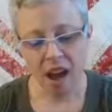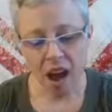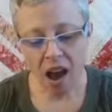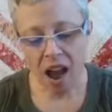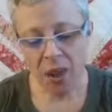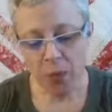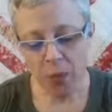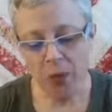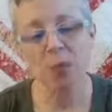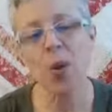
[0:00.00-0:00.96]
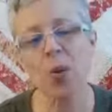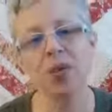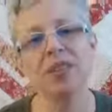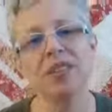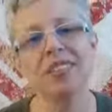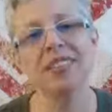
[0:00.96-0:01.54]
I will both
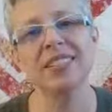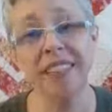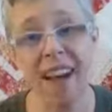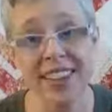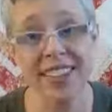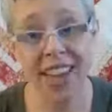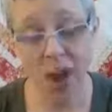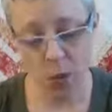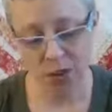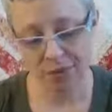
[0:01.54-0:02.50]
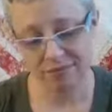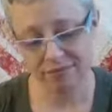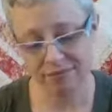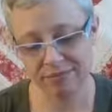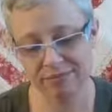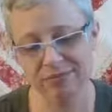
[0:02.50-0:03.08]
lie down
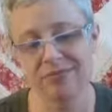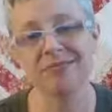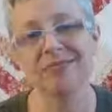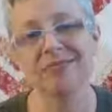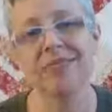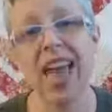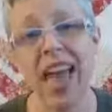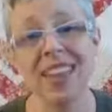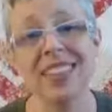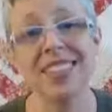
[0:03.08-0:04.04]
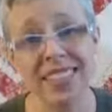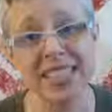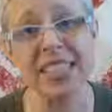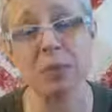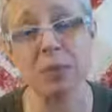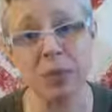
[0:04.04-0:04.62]
and
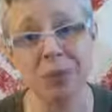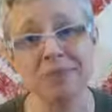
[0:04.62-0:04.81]
sleep